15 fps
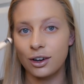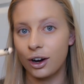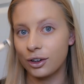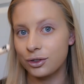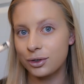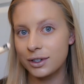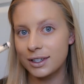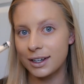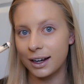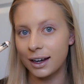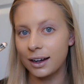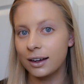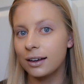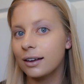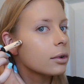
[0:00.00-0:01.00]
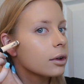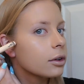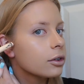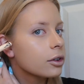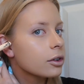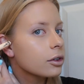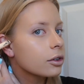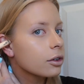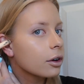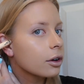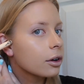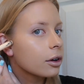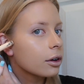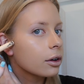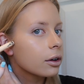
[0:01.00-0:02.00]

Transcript: Contour stick and just start